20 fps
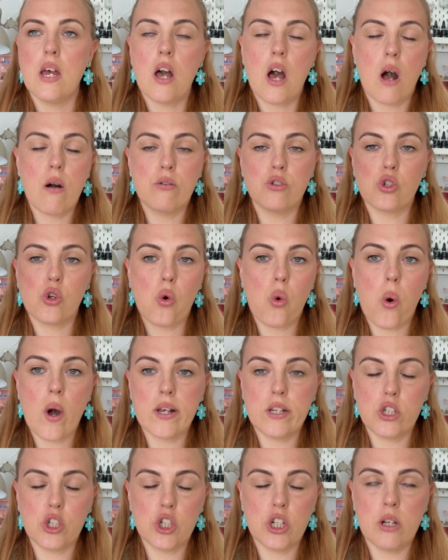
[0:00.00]
I was
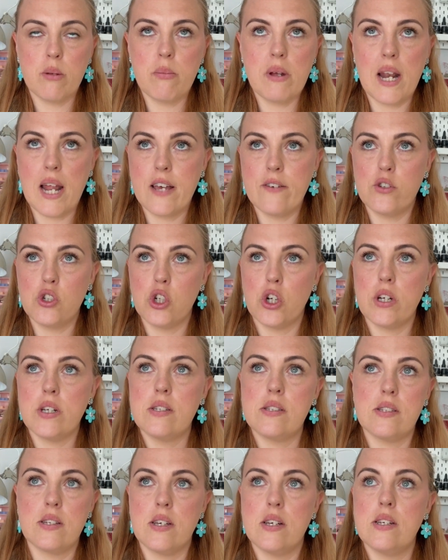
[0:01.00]
questioning my life
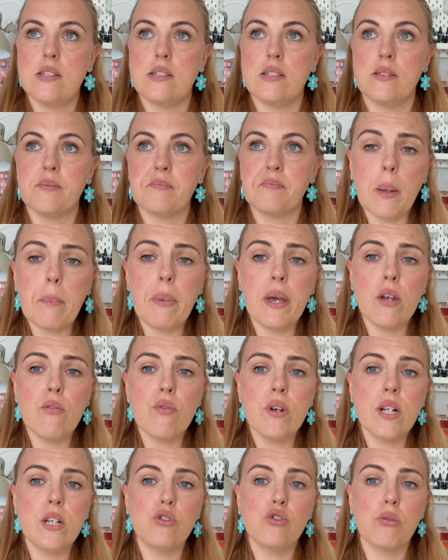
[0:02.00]
choices and being
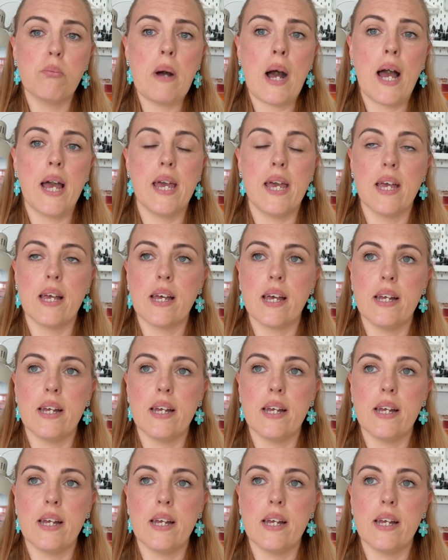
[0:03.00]
really dramatic.